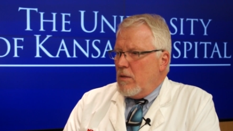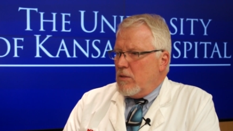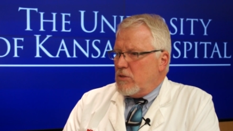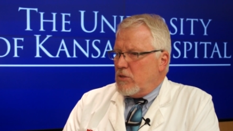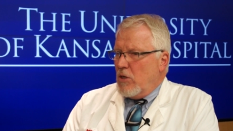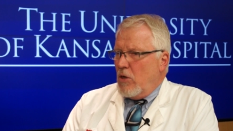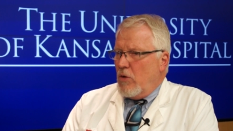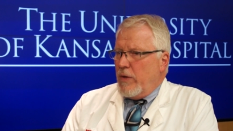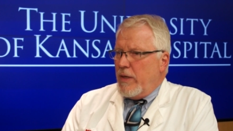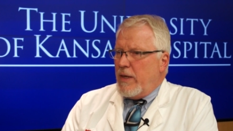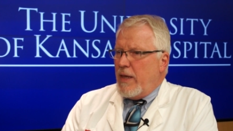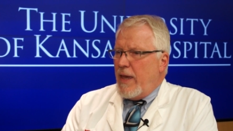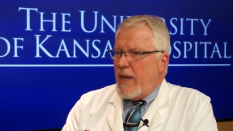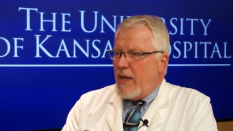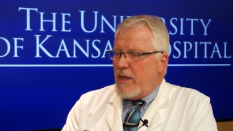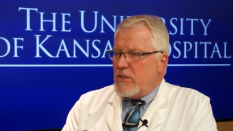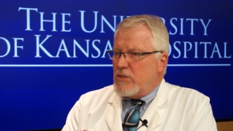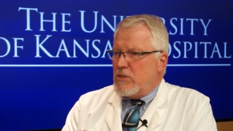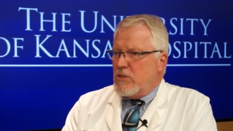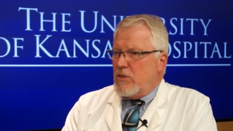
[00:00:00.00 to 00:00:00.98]
So it
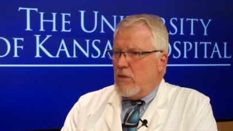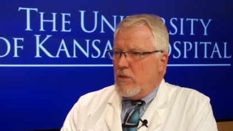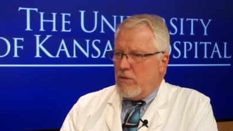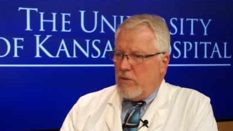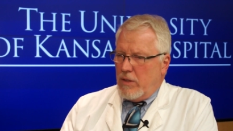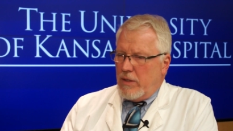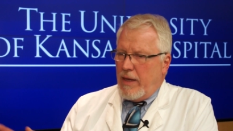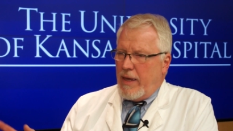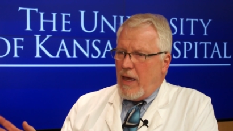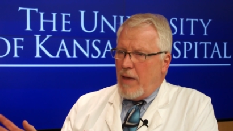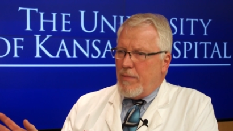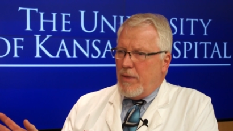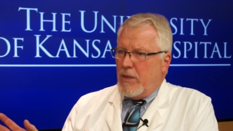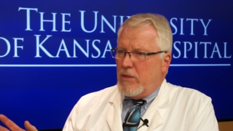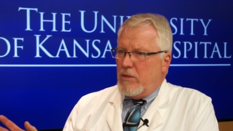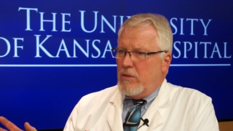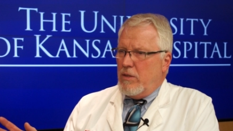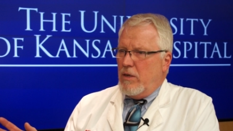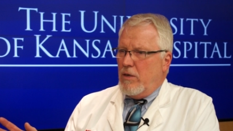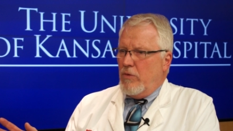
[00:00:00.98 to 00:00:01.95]
has uh, the
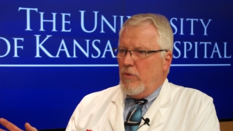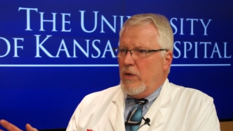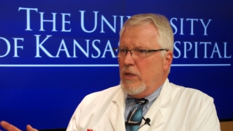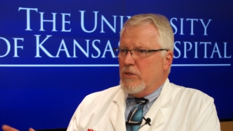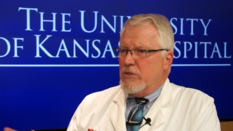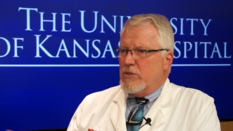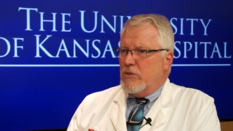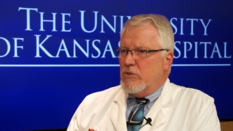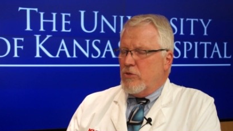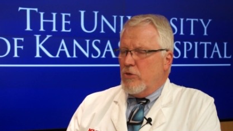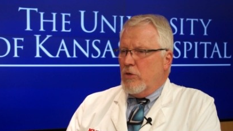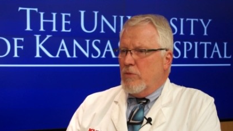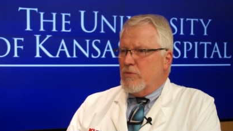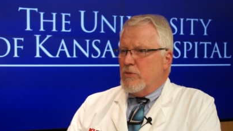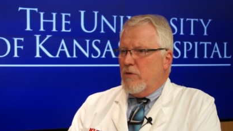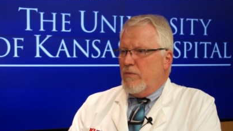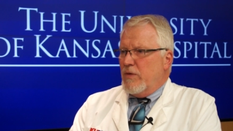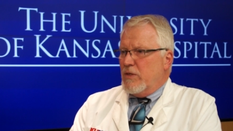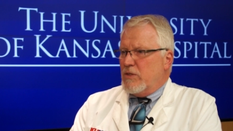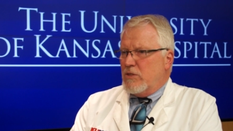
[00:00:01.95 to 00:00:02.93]
gamut that it runs in
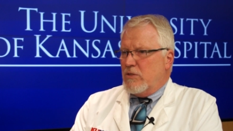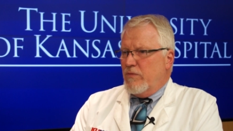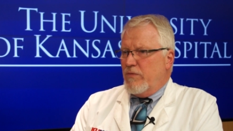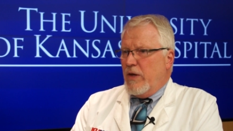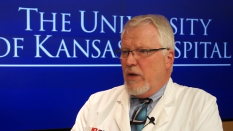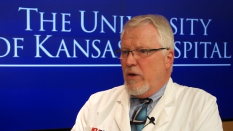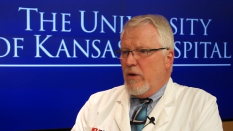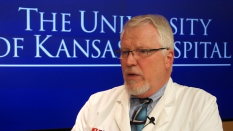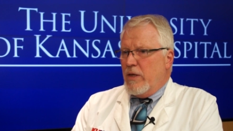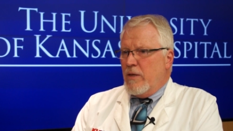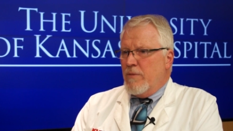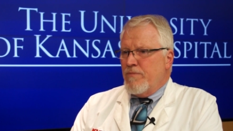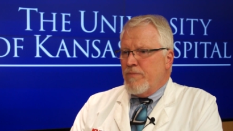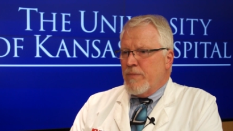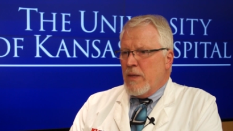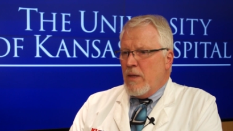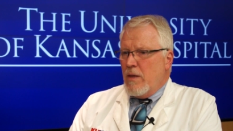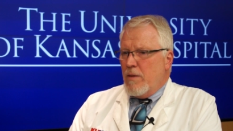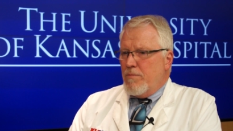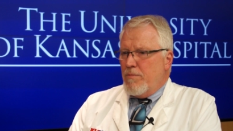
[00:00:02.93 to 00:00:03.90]
terms of its severity,
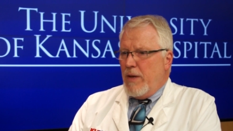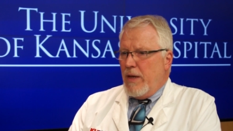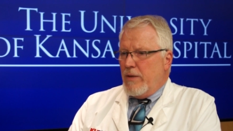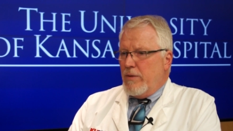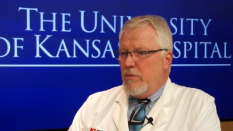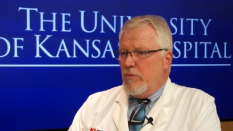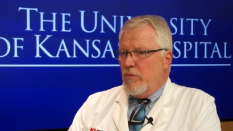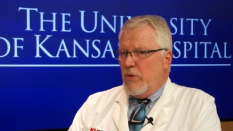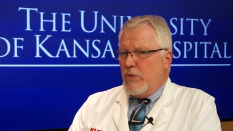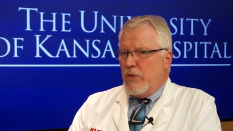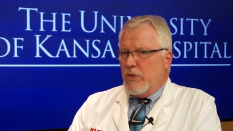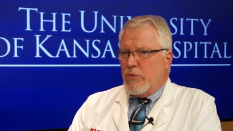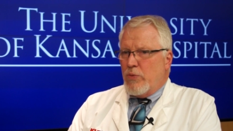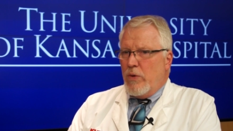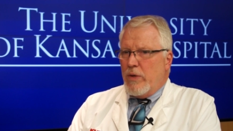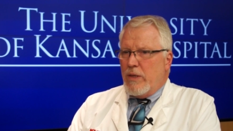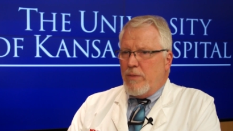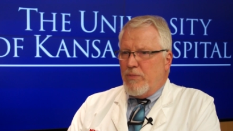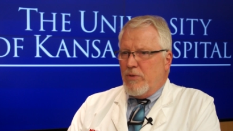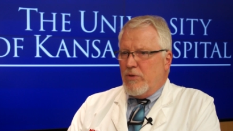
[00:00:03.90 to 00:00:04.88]
but with a
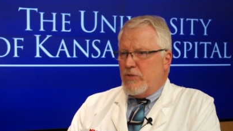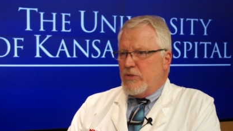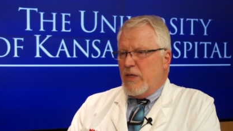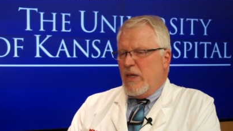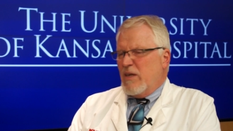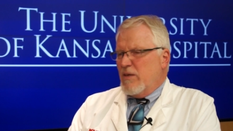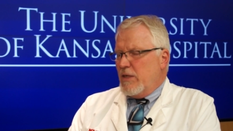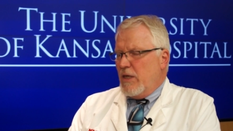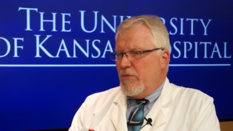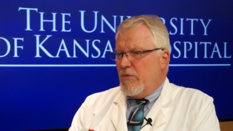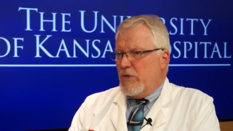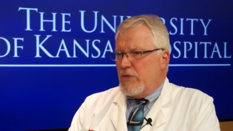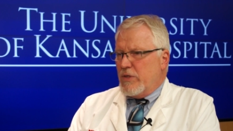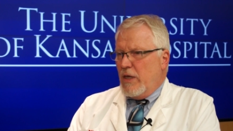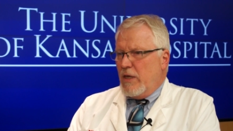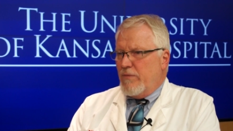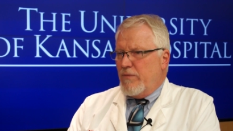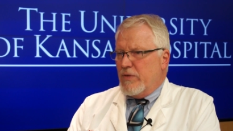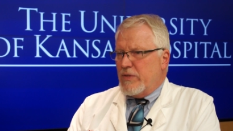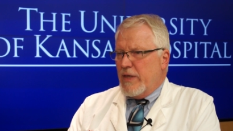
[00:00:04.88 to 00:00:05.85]
twenty percent give or
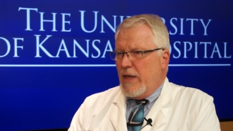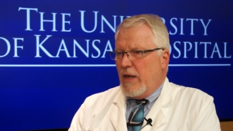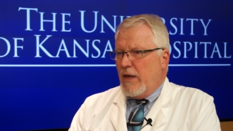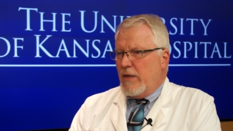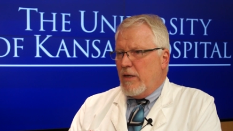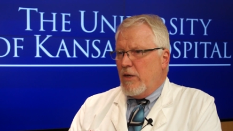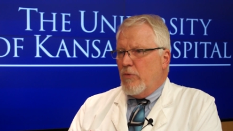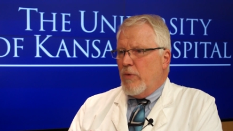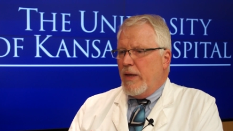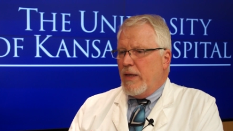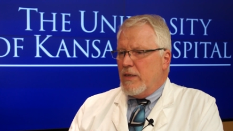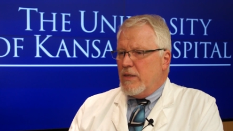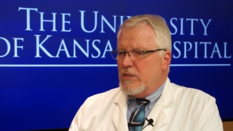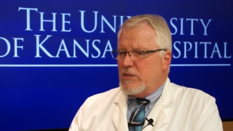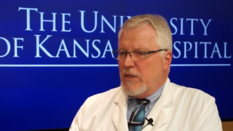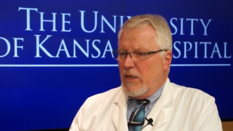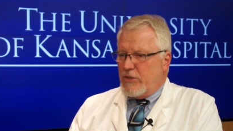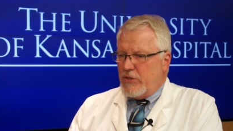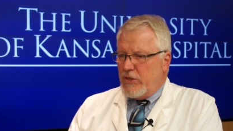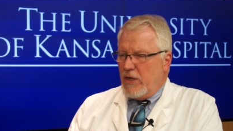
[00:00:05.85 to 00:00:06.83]
take fatality rate,
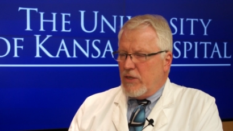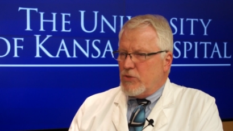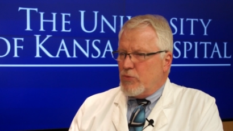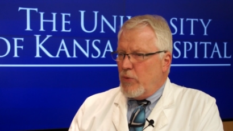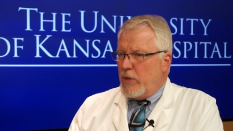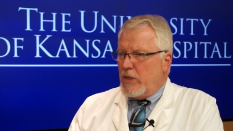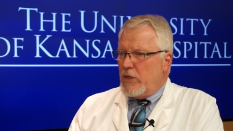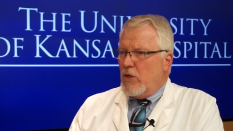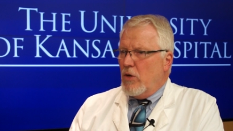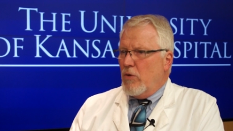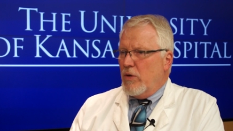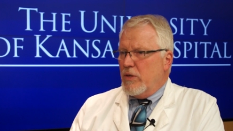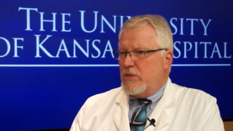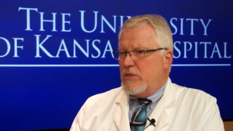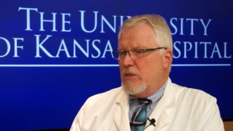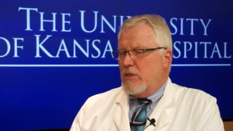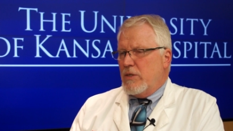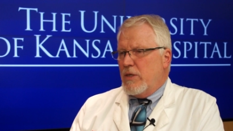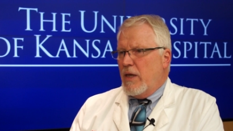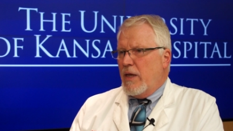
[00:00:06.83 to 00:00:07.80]
such as we know it
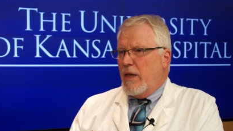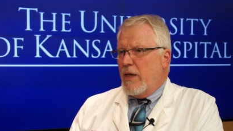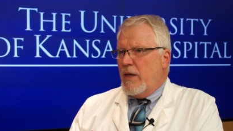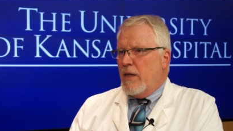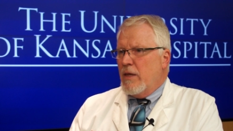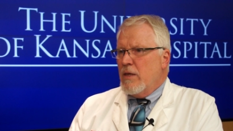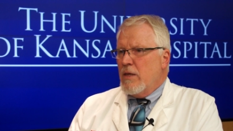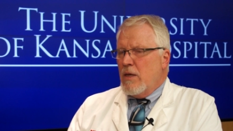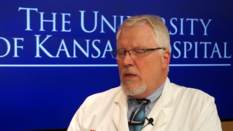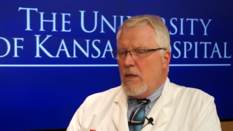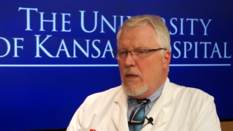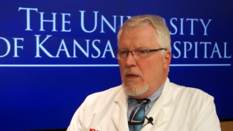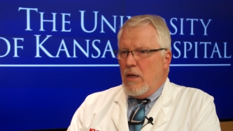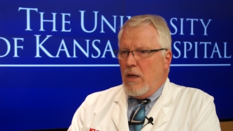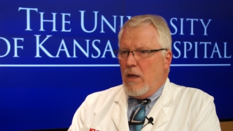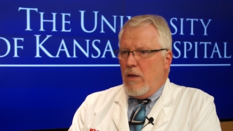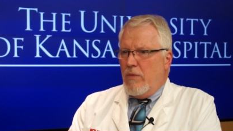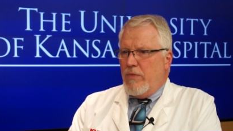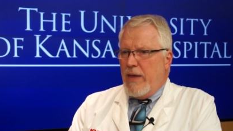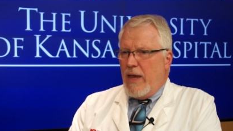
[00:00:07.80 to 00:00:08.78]
today,
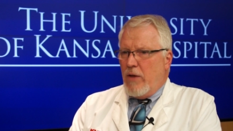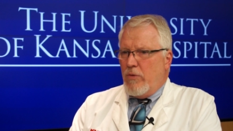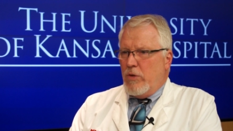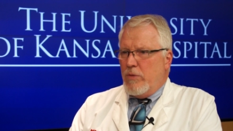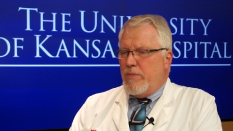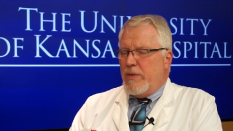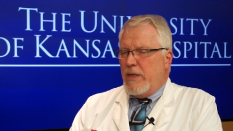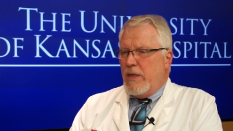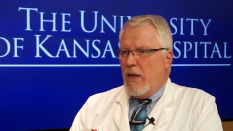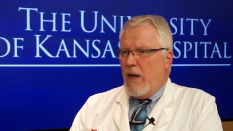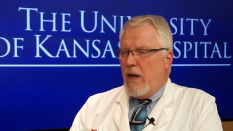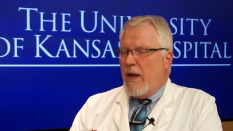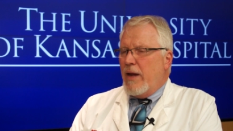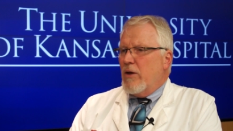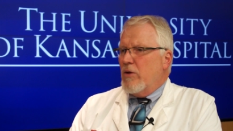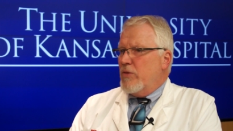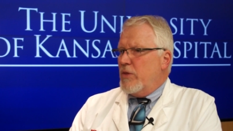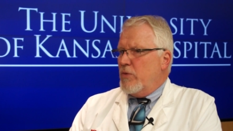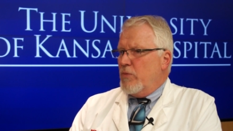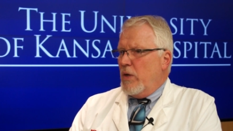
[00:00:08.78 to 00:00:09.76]
uh, that would be
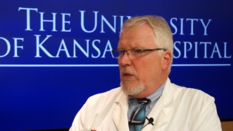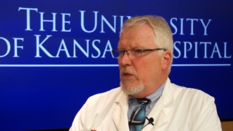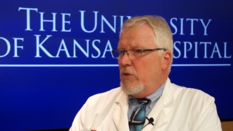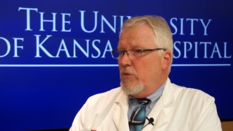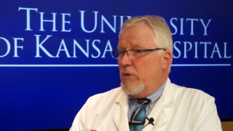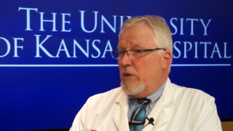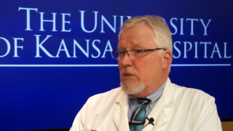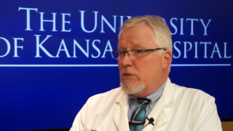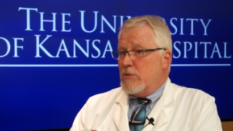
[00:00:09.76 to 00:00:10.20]
higher than what you would